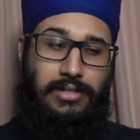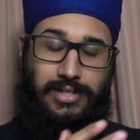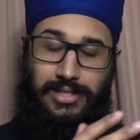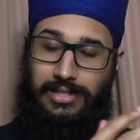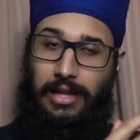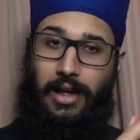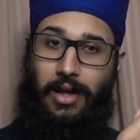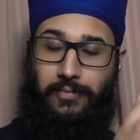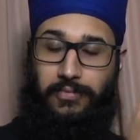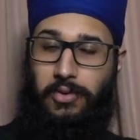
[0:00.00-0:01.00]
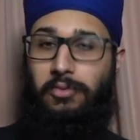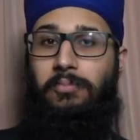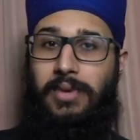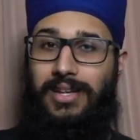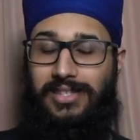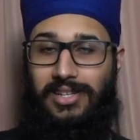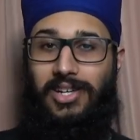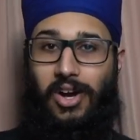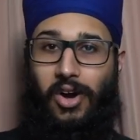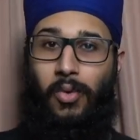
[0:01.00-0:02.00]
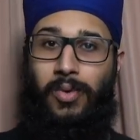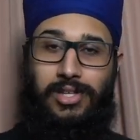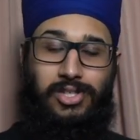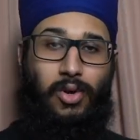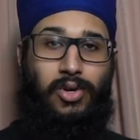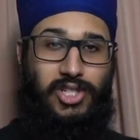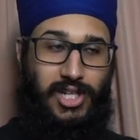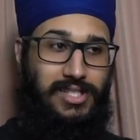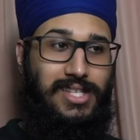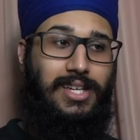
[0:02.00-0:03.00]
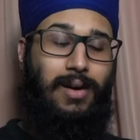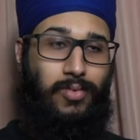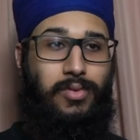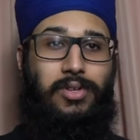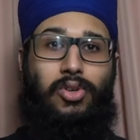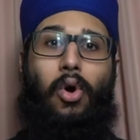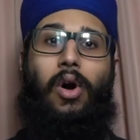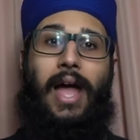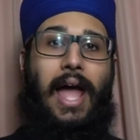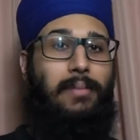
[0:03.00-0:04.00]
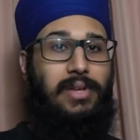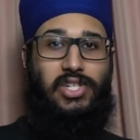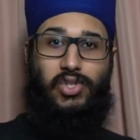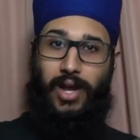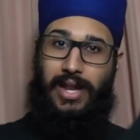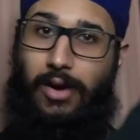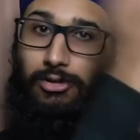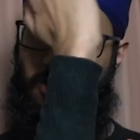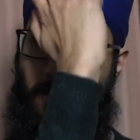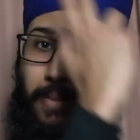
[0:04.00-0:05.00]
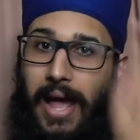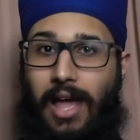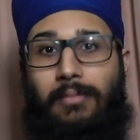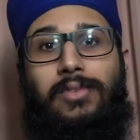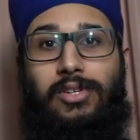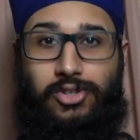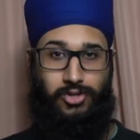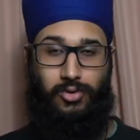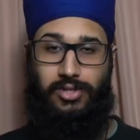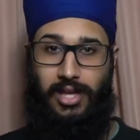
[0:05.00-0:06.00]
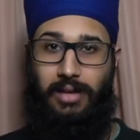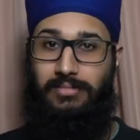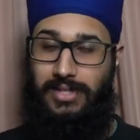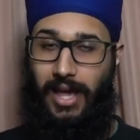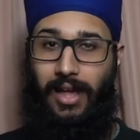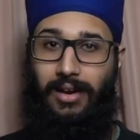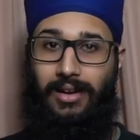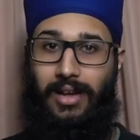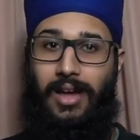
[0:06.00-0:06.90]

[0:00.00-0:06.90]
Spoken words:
Just a few minutes ago, we saw Jesse come through the door, Abby straight out, bam, shoots him dead.